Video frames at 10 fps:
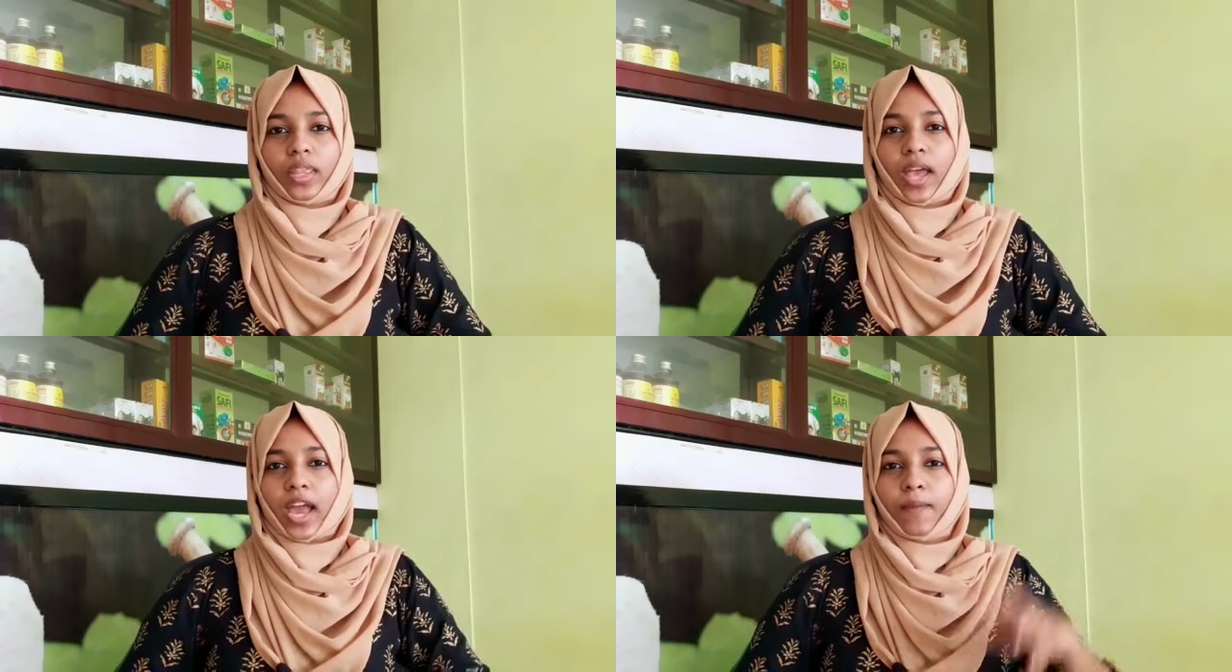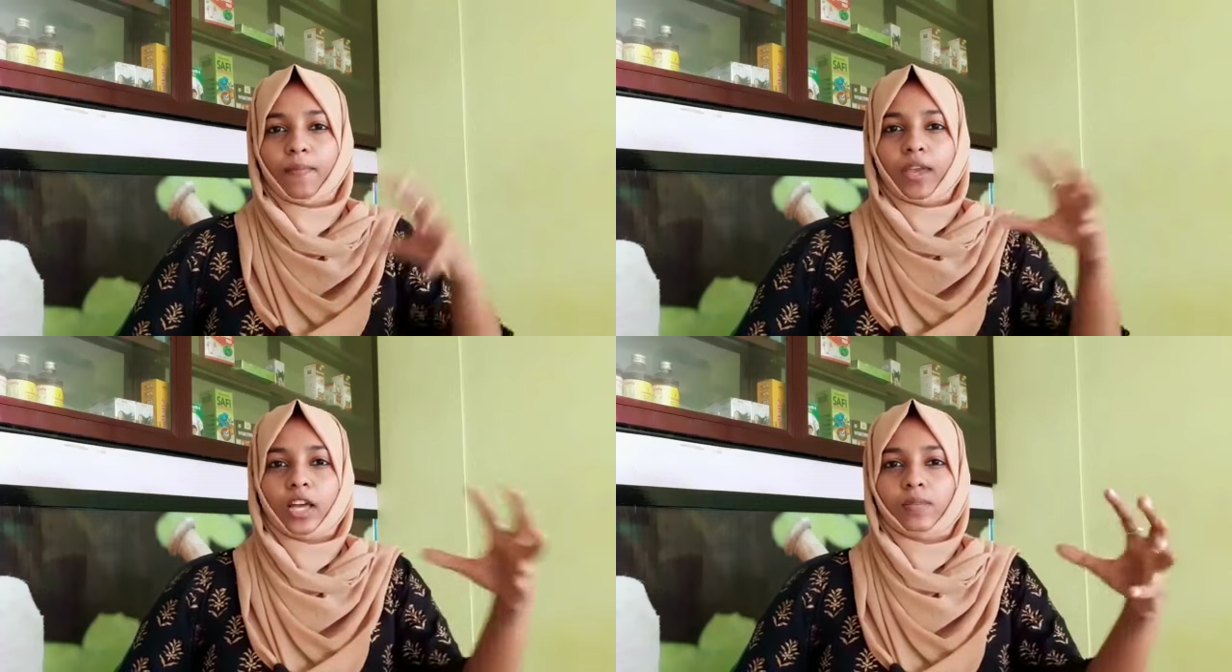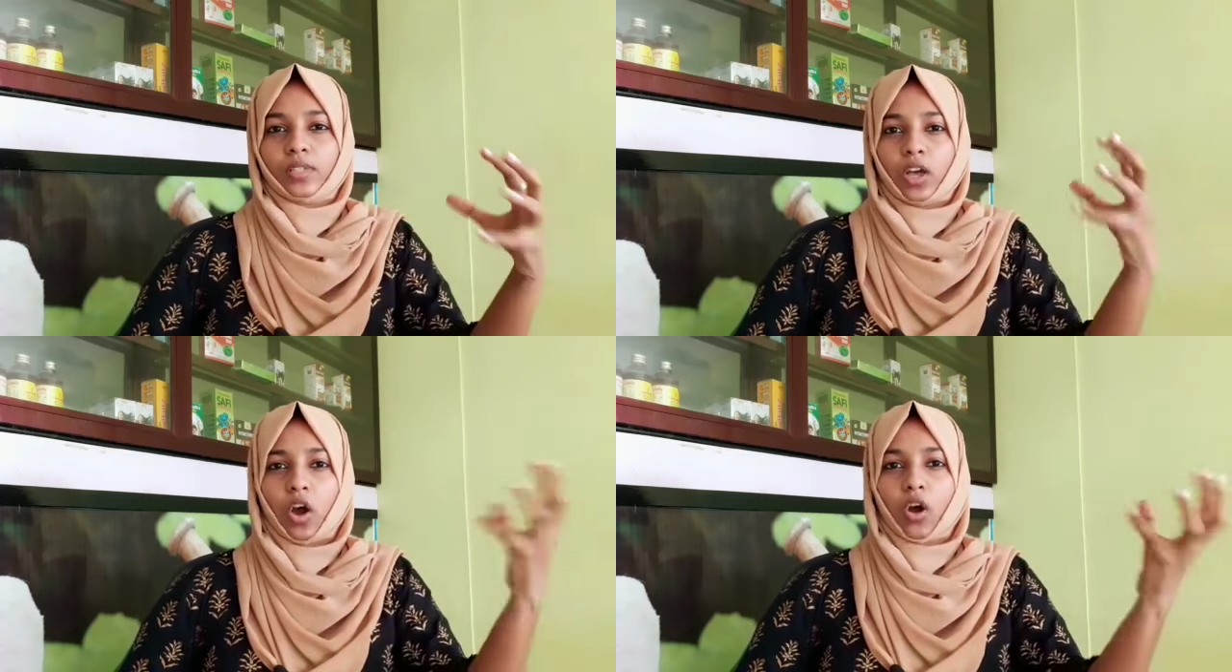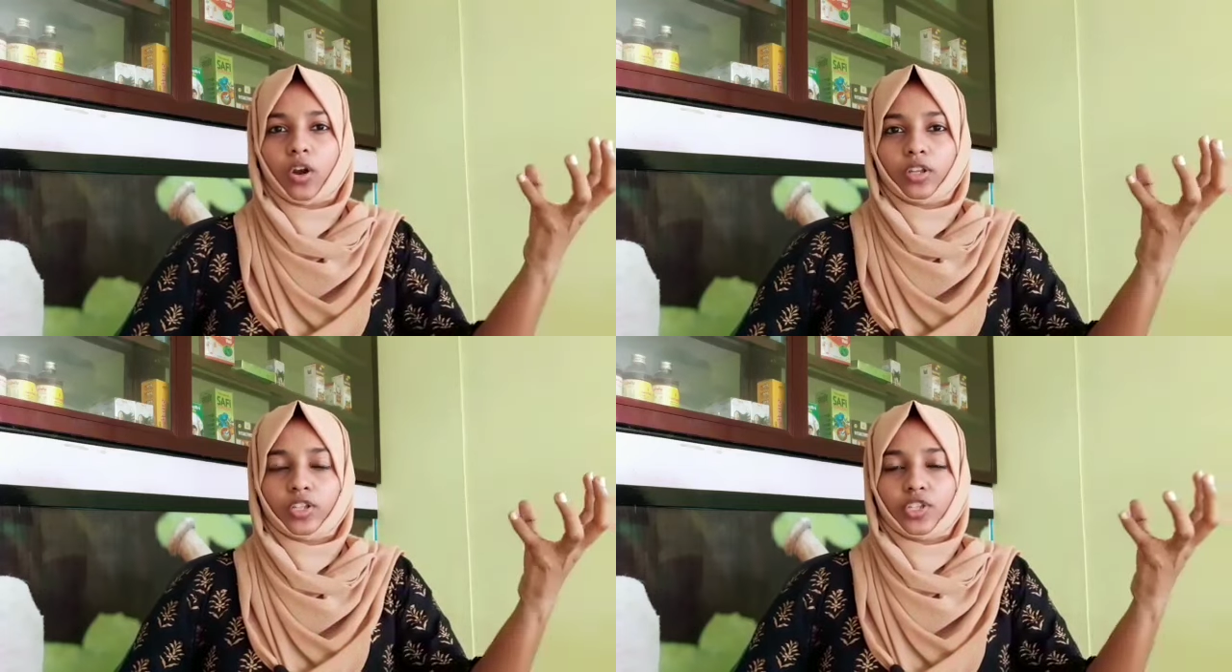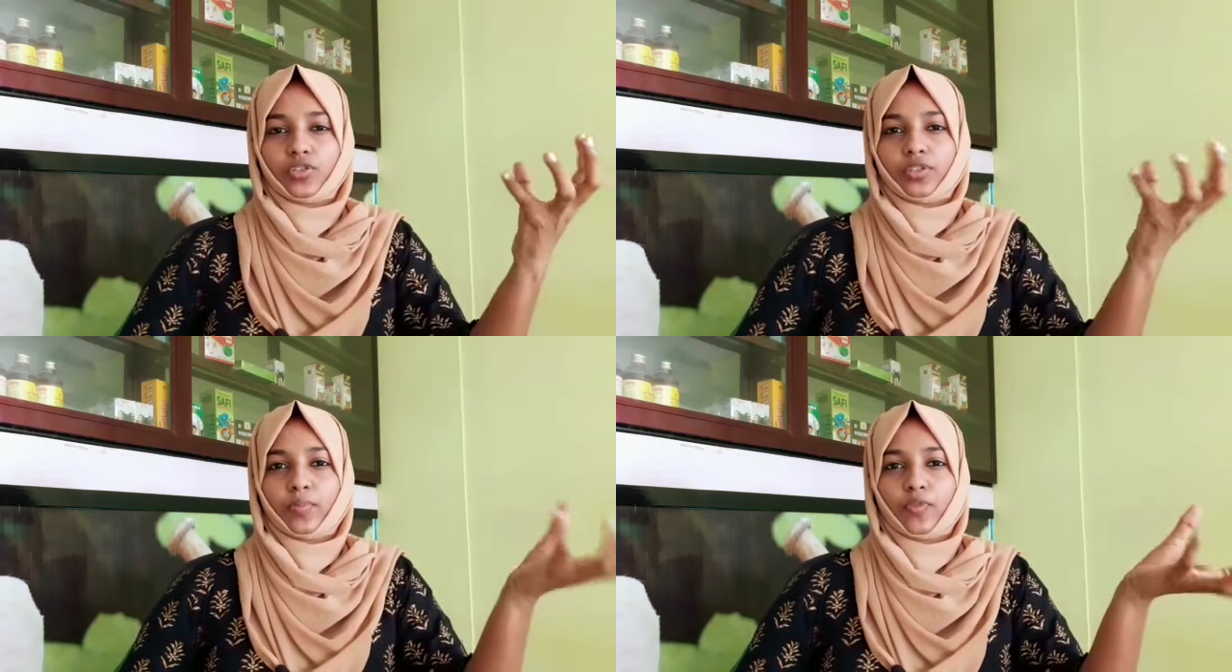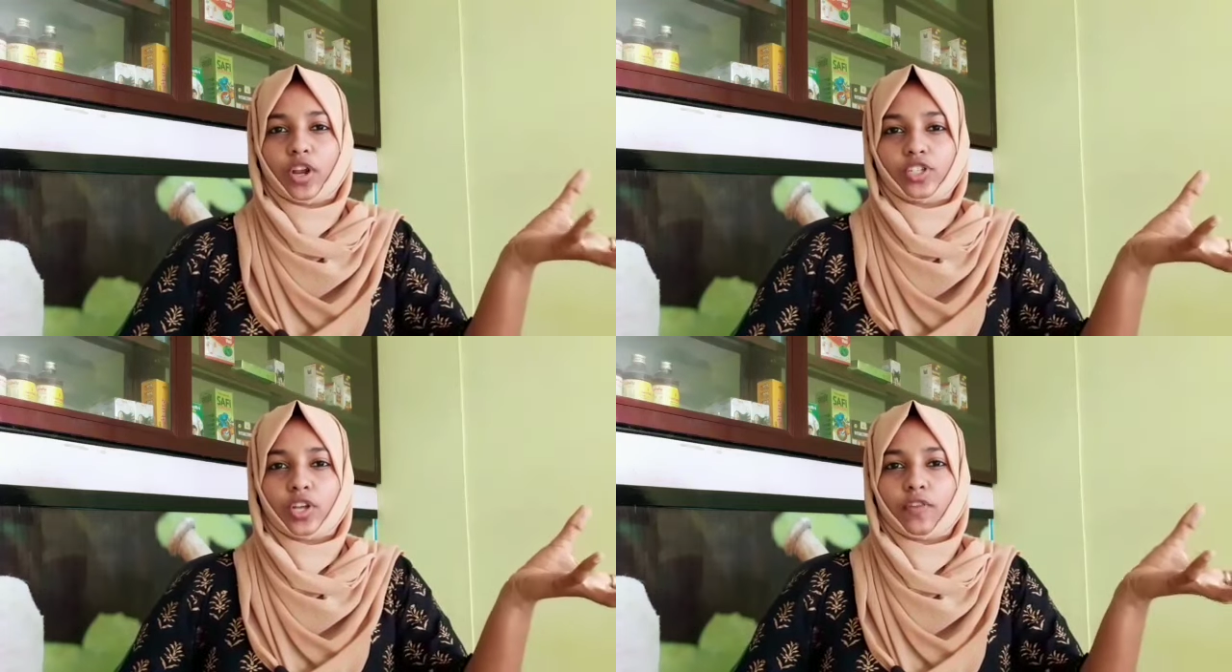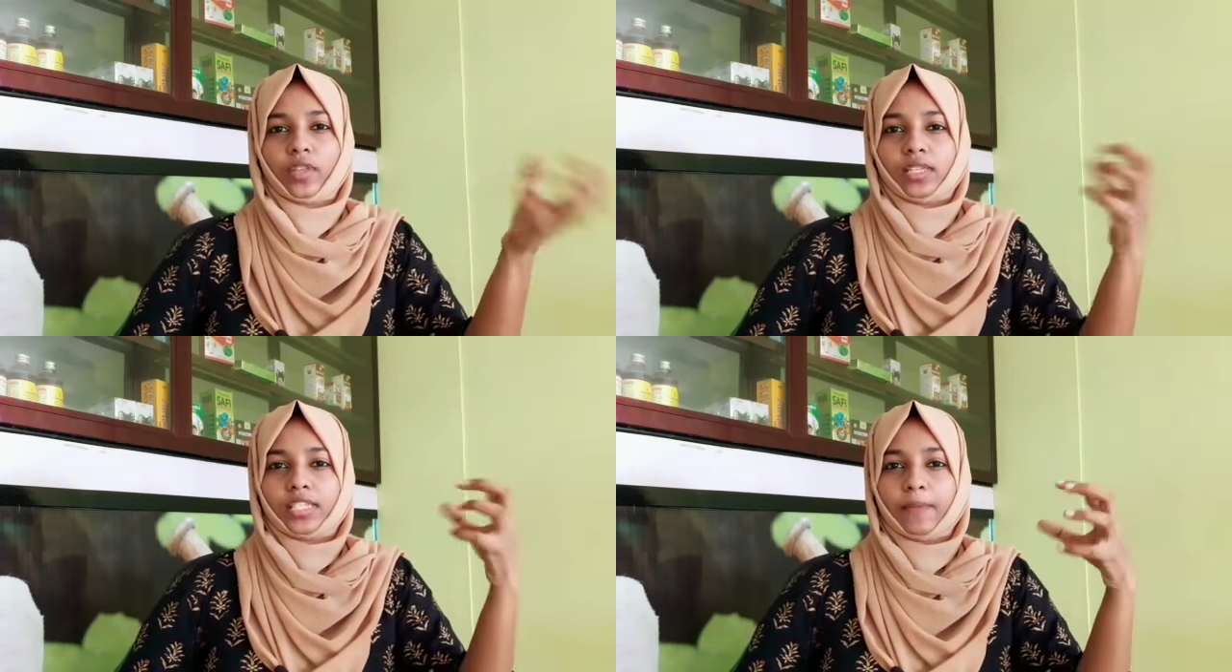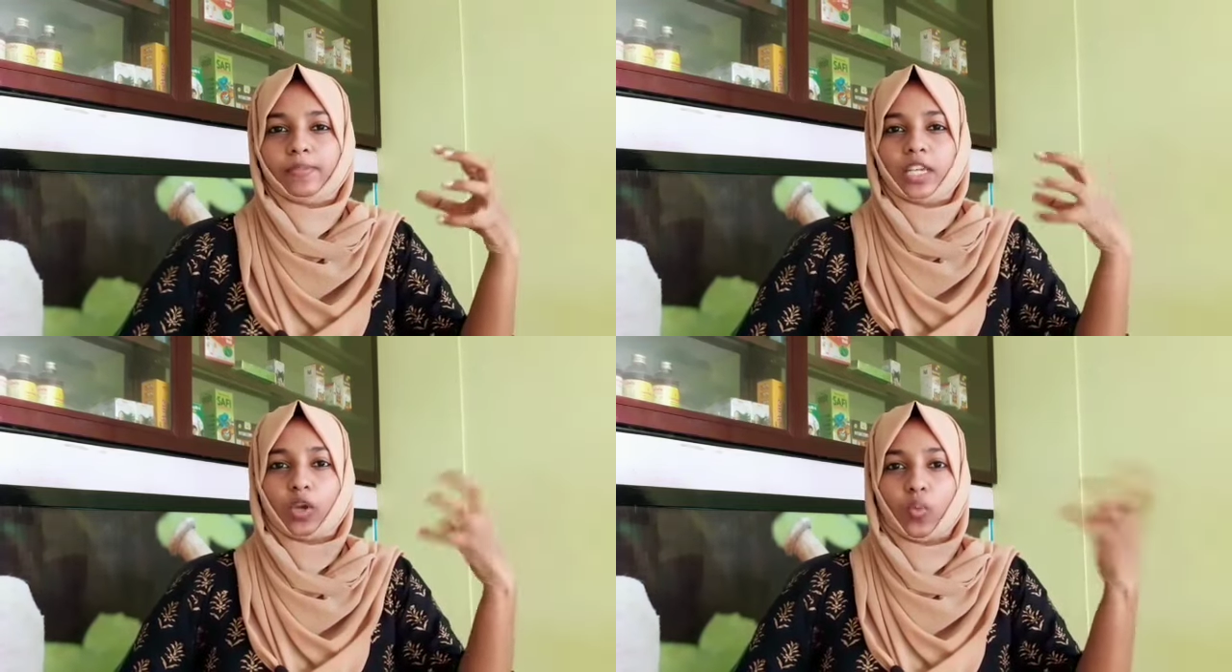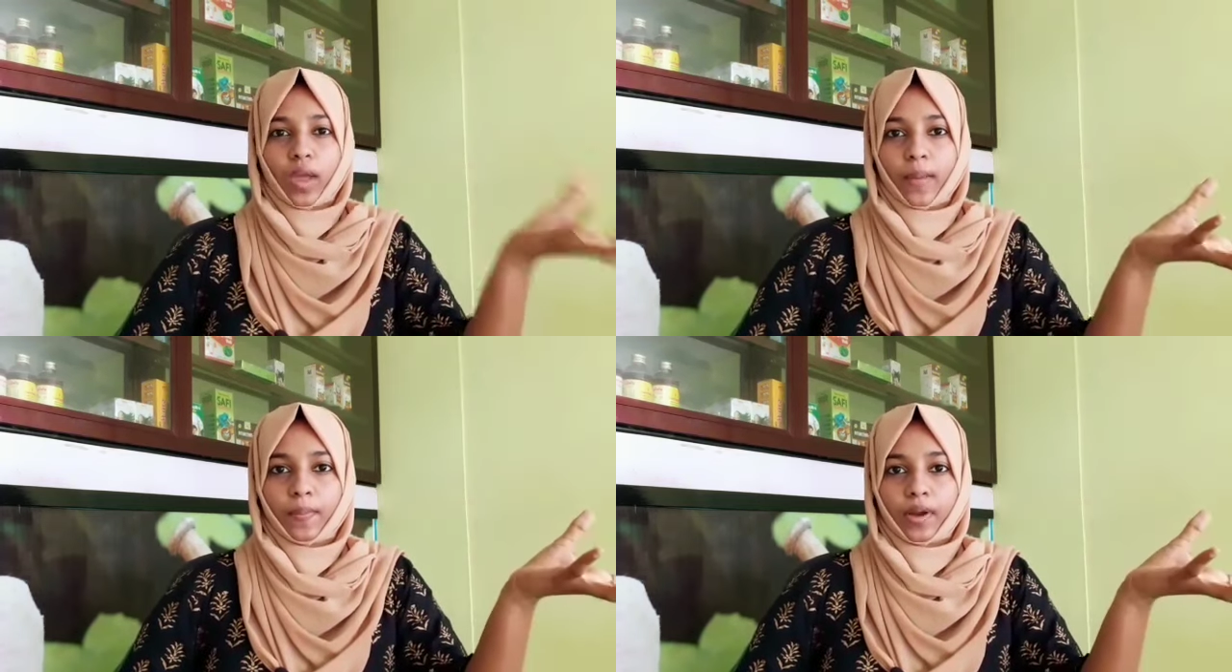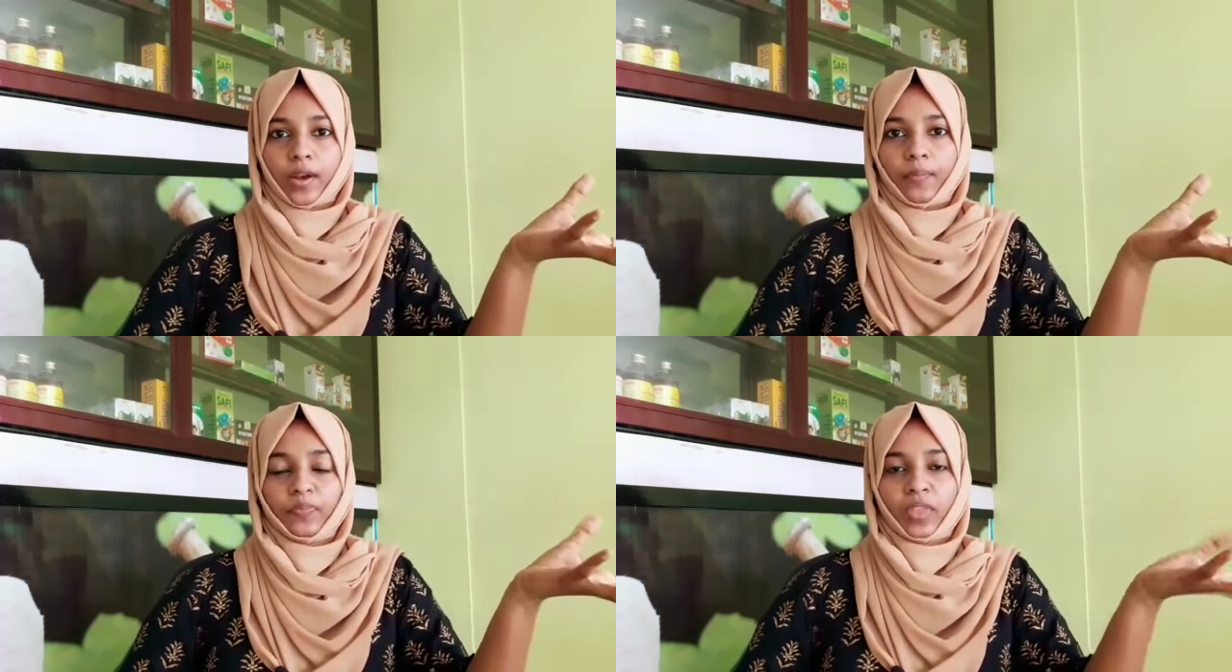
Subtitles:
the head becomes hot due to the pressure of the septic vapor